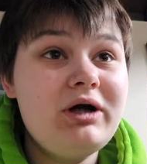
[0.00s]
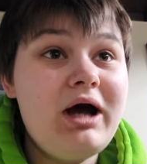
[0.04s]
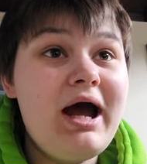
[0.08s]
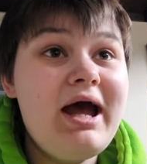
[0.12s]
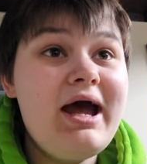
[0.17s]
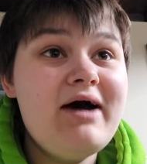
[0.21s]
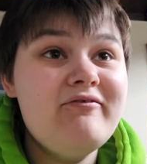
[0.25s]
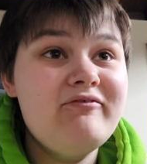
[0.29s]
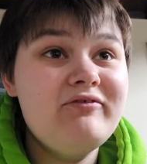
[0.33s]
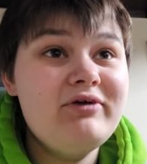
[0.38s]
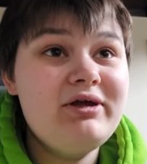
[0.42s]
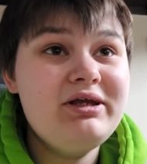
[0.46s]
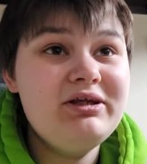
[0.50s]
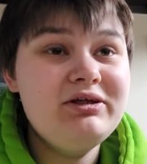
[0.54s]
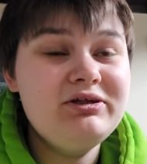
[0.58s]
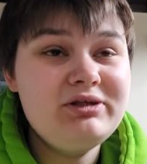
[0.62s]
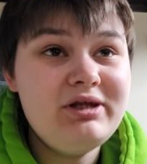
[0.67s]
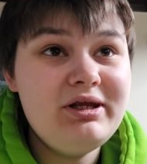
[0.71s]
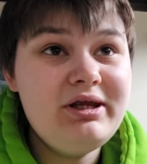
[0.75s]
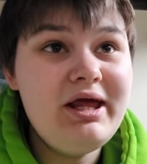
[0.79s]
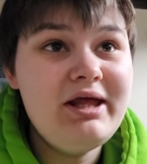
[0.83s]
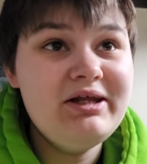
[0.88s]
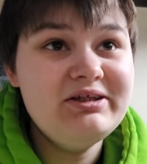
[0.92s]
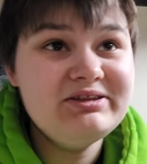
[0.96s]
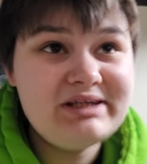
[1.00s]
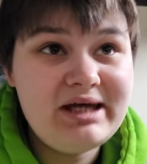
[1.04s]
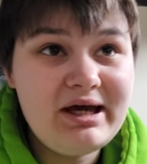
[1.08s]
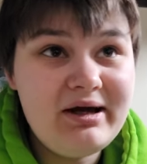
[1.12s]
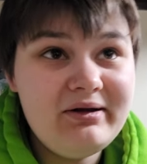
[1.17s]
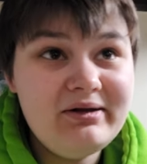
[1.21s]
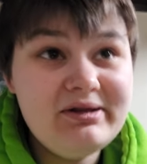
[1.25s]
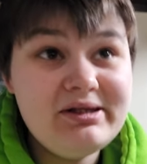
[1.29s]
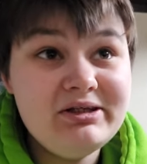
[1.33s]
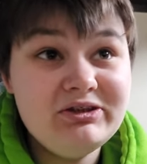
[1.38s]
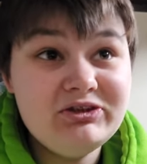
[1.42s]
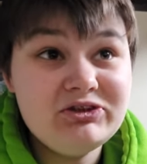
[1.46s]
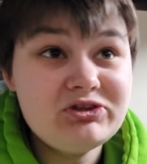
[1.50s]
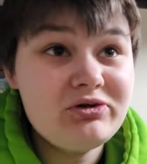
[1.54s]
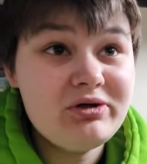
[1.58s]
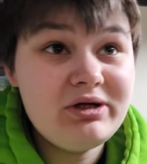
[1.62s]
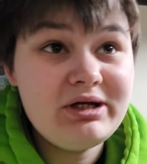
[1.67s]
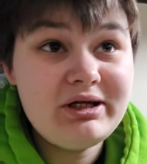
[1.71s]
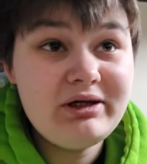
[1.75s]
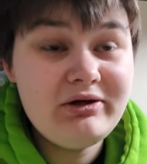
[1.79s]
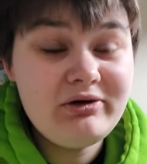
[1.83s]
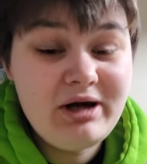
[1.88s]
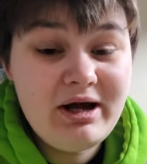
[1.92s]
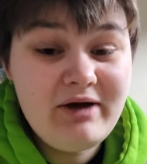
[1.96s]
I have in, Intel
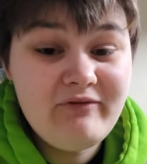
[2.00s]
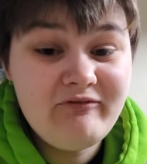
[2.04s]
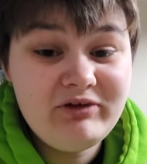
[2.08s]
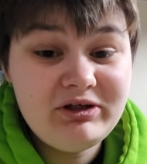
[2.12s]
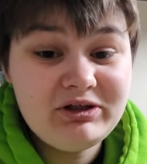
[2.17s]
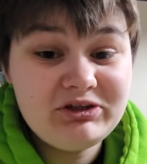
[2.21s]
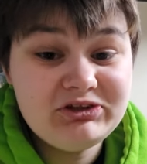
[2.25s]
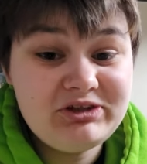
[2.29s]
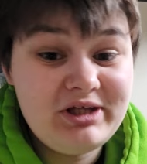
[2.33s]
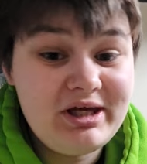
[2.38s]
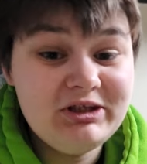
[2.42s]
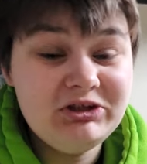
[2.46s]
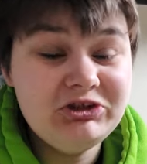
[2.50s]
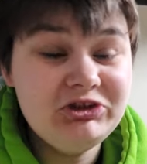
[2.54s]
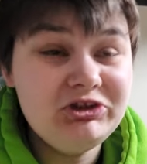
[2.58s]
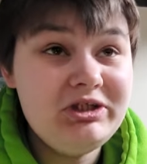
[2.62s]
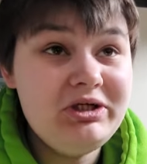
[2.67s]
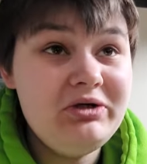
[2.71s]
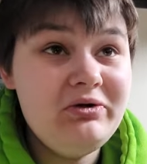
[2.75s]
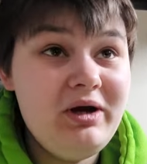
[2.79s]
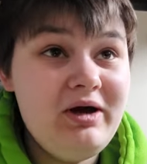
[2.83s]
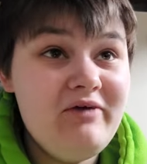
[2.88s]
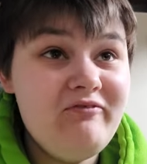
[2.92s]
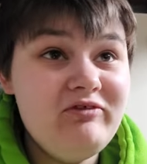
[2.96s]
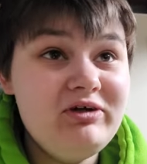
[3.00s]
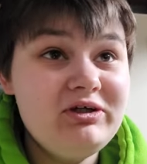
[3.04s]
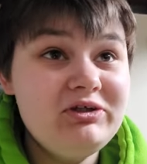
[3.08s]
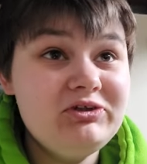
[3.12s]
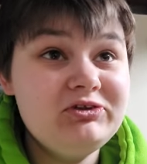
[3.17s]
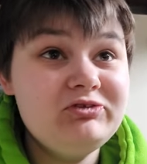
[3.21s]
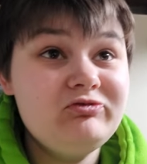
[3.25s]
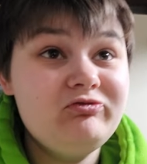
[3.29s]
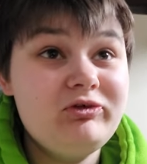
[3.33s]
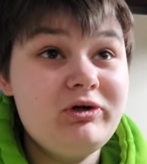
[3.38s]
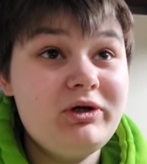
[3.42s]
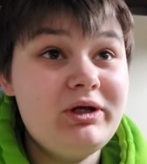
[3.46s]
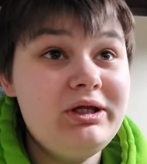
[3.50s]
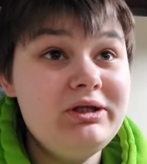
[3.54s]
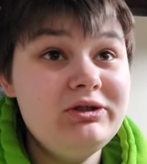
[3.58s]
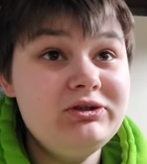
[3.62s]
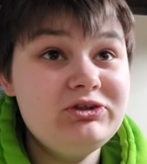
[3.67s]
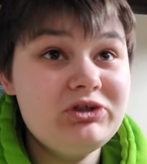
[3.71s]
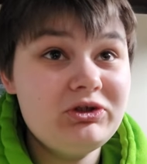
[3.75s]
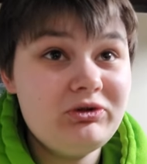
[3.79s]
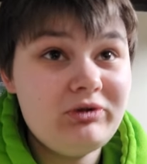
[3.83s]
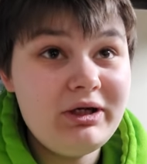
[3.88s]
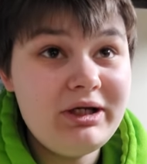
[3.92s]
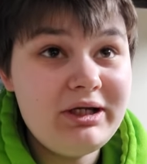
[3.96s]
integrated graphics, the HD graphics for
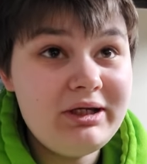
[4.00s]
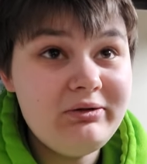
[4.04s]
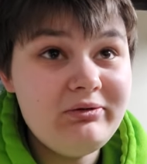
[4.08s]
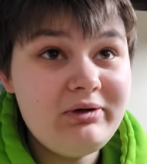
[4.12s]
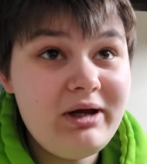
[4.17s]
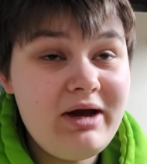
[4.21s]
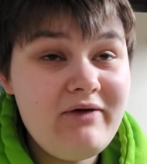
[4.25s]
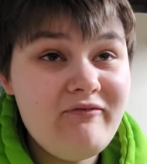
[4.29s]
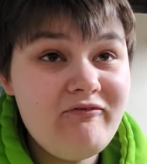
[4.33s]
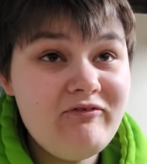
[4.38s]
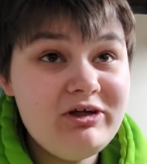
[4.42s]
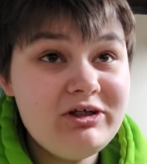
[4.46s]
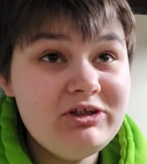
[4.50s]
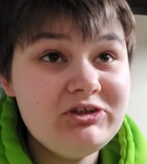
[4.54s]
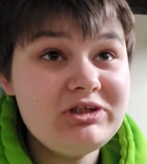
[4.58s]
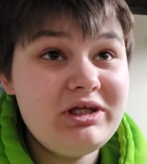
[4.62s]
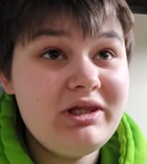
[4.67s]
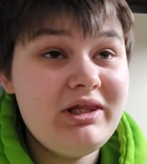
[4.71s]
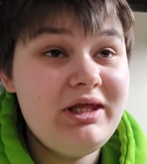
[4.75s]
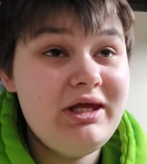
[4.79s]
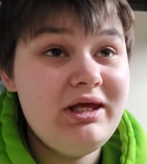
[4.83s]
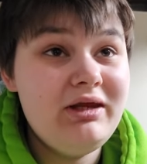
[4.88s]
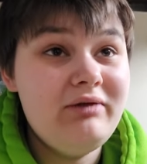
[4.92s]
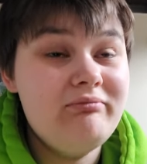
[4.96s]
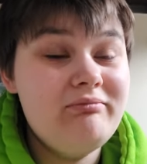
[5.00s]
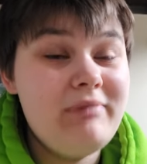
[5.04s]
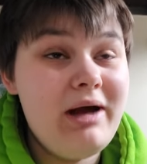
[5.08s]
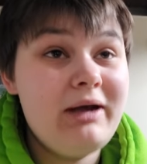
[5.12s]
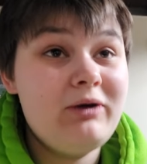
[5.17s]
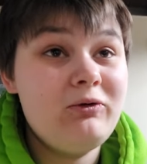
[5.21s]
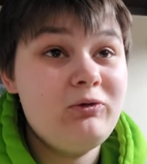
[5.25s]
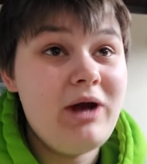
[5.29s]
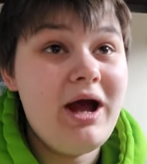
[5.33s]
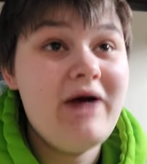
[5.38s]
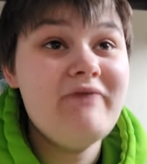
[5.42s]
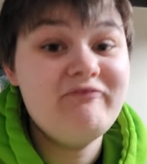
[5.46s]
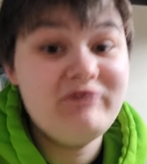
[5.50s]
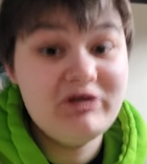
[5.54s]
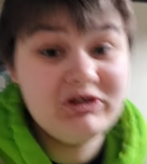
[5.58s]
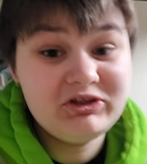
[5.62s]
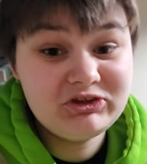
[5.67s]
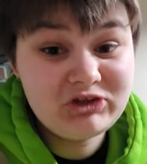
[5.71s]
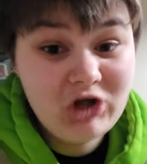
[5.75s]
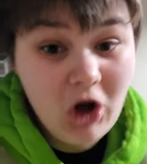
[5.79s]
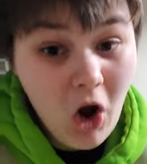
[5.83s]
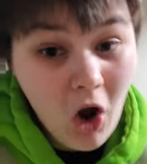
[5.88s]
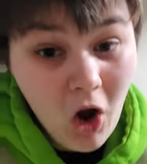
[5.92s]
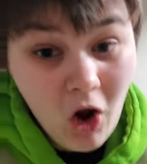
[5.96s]
integrated graphics, and then my
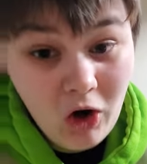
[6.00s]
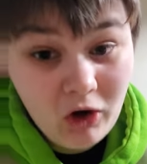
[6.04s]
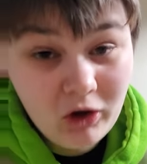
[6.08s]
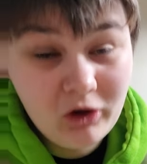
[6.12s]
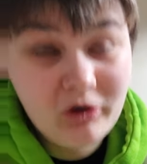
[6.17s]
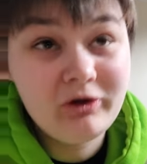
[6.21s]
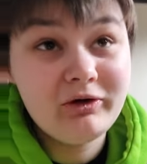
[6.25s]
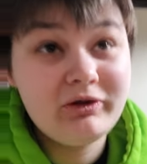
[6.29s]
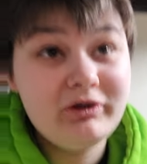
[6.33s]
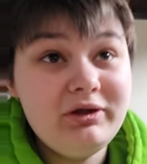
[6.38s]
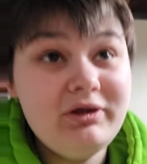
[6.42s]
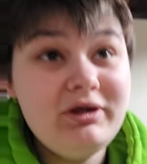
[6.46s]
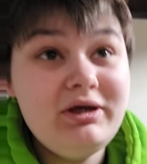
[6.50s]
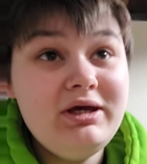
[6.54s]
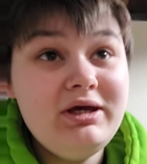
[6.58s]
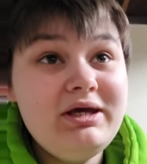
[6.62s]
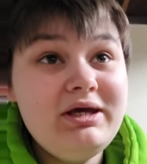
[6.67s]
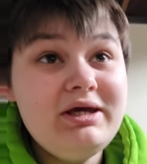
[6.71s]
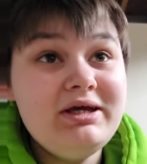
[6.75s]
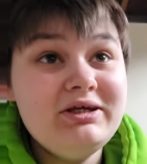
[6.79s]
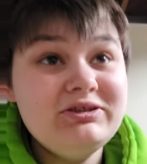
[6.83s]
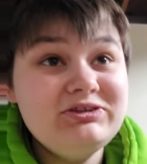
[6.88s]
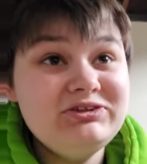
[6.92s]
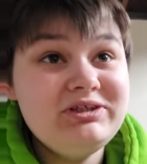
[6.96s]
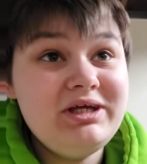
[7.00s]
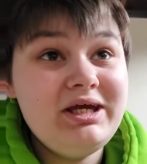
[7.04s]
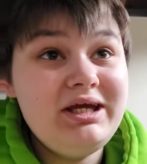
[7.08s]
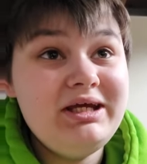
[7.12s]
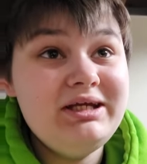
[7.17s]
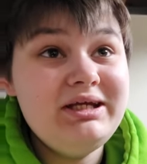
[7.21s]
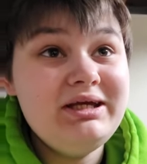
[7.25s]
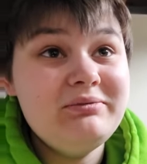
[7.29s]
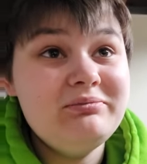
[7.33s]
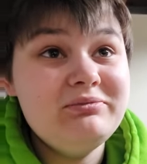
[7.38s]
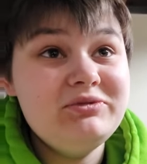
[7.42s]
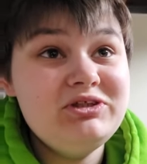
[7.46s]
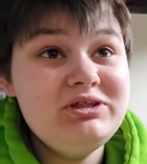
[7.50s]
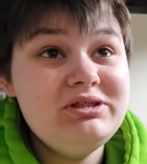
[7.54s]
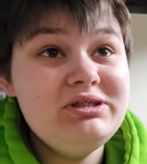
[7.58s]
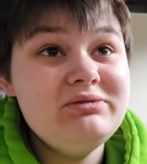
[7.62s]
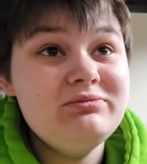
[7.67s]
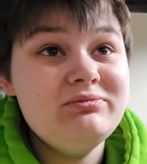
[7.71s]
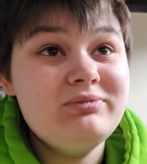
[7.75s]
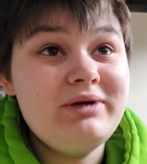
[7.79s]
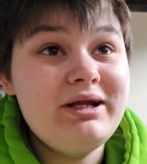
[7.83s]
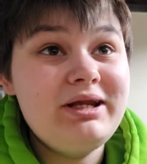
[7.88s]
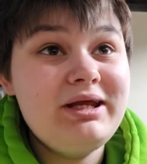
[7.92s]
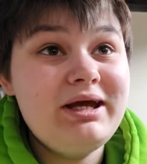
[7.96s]
graphics card is
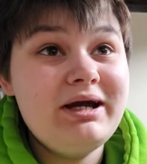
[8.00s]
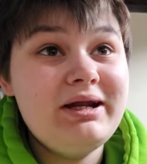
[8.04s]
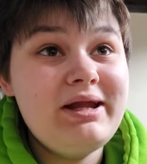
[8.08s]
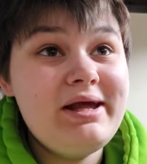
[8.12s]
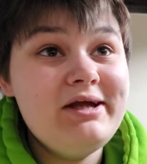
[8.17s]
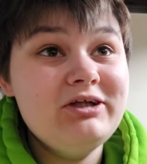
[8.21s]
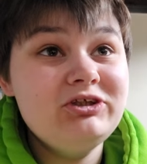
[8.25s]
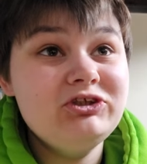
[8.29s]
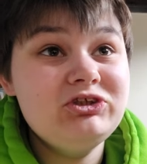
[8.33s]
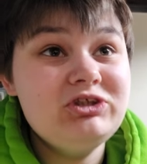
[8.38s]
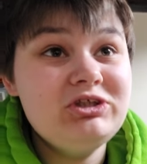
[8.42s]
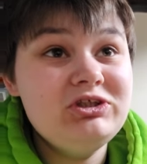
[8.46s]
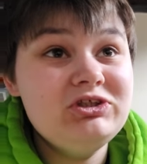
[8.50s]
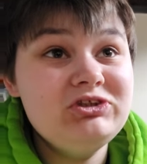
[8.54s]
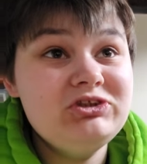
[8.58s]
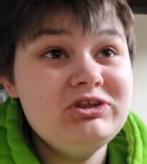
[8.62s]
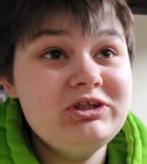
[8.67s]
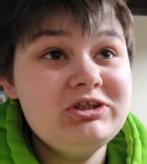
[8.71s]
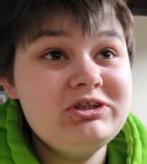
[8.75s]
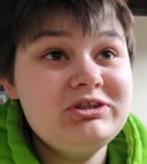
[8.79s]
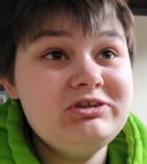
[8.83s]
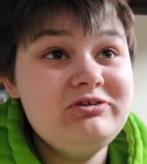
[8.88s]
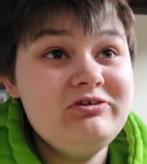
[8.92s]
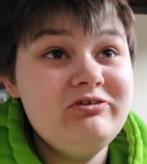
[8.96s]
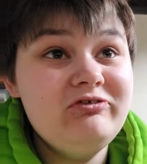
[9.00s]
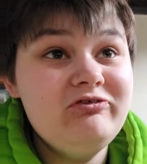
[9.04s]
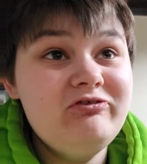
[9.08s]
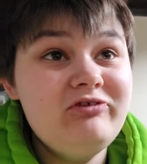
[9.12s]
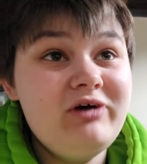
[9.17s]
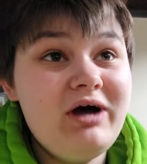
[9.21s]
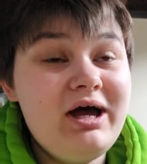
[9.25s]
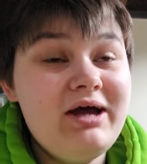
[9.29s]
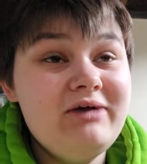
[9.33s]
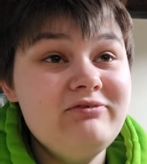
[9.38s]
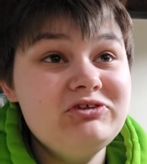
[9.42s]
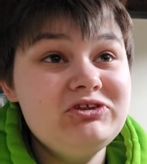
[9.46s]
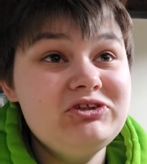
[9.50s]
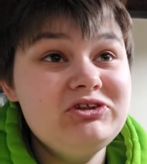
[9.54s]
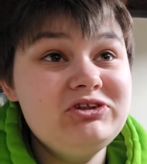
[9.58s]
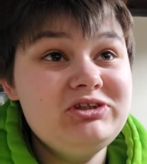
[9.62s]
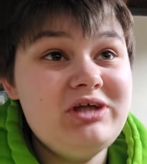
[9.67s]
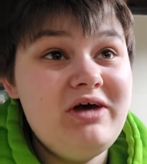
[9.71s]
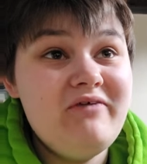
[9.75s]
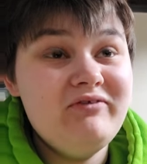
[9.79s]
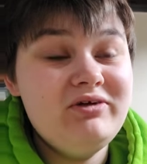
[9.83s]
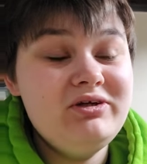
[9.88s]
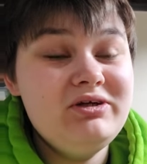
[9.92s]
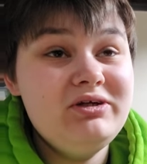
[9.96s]
AMD Radeon HD
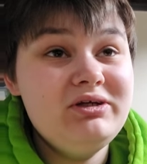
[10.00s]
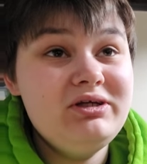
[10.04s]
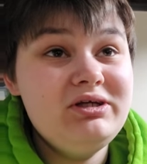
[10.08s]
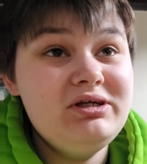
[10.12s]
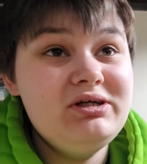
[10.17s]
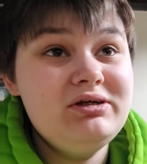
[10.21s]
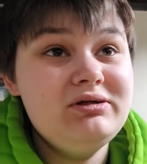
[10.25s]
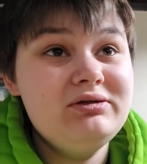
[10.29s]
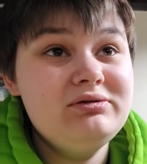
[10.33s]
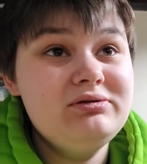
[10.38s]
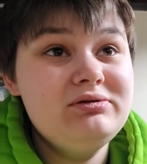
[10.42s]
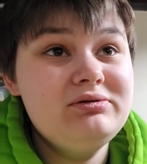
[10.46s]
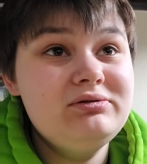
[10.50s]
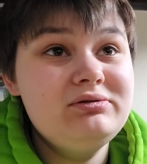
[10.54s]
6570.